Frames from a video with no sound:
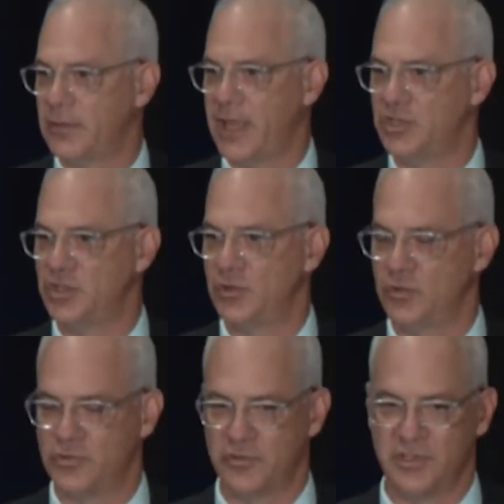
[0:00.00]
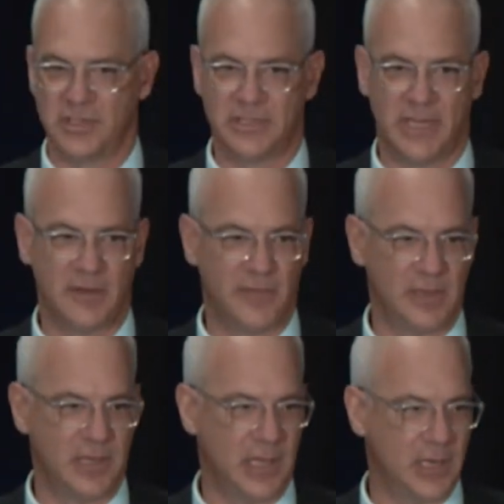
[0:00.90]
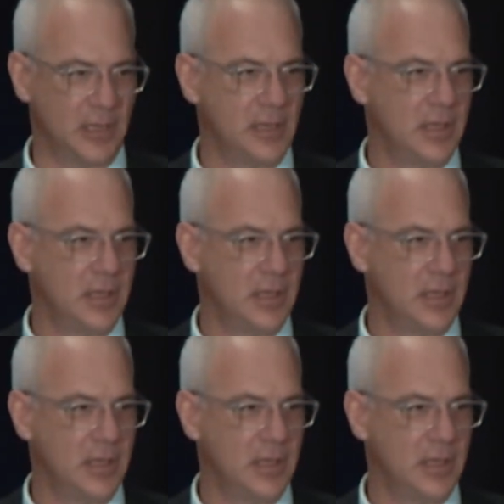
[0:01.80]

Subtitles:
aging Hoosiers in the state of Indiana,